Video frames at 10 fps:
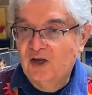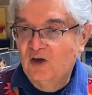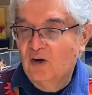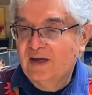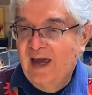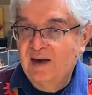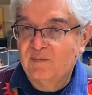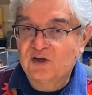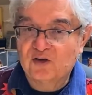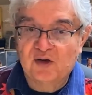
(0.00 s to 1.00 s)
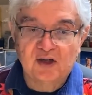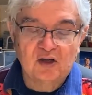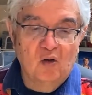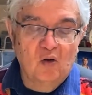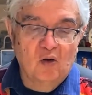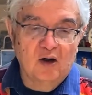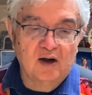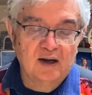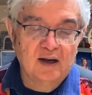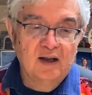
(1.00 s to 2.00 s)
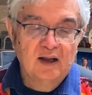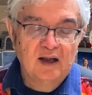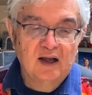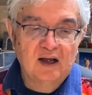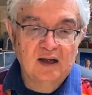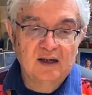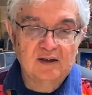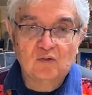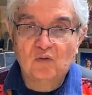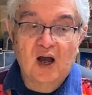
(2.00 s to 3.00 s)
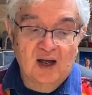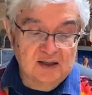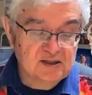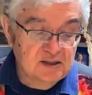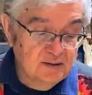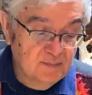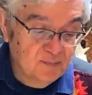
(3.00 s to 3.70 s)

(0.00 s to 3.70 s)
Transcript: organic material or rocks.